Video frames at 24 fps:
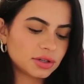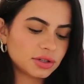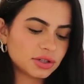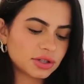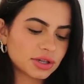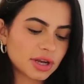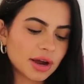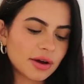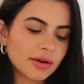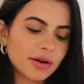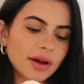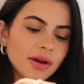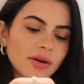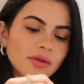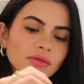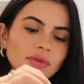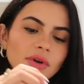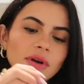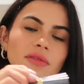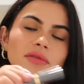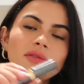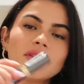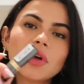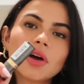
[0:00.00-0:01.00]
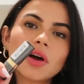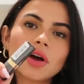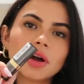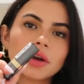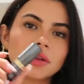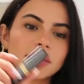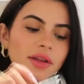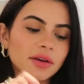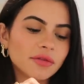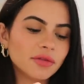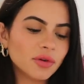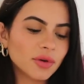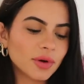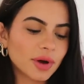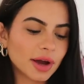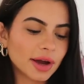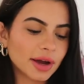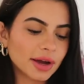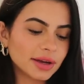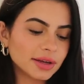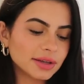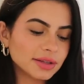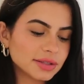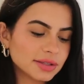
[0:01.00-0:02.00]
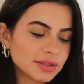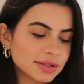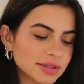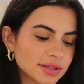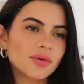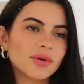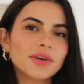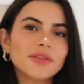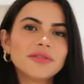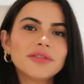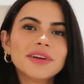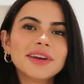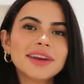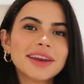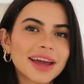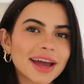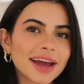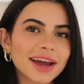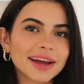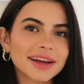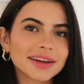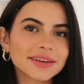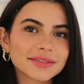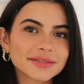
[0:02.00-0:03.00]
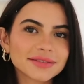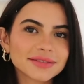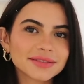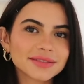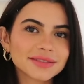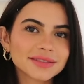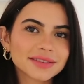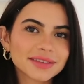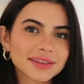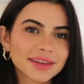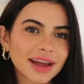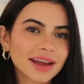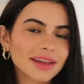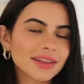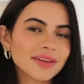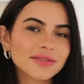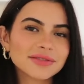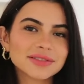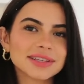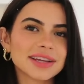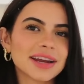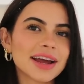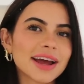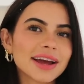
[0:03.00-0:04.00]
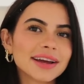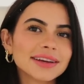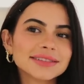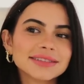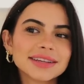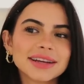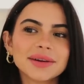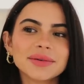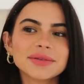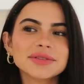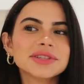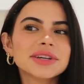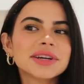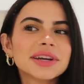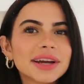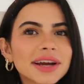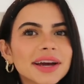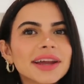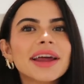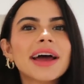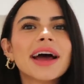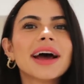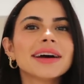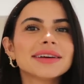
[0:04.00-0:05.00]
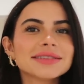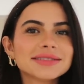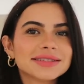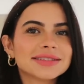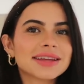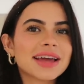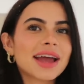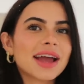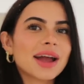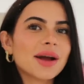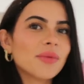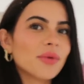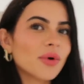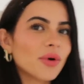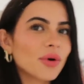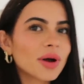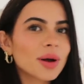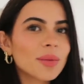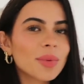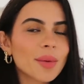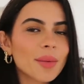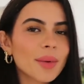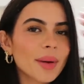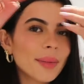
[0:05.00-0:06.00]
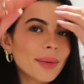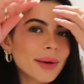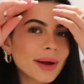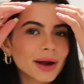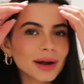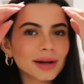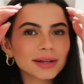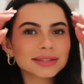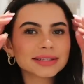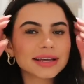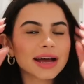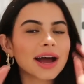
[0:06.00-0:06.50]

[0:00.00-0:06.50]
Shout out Revlon. Love you guys. What a fun day. I love today. Today was a good ass day. I woke up at my parents'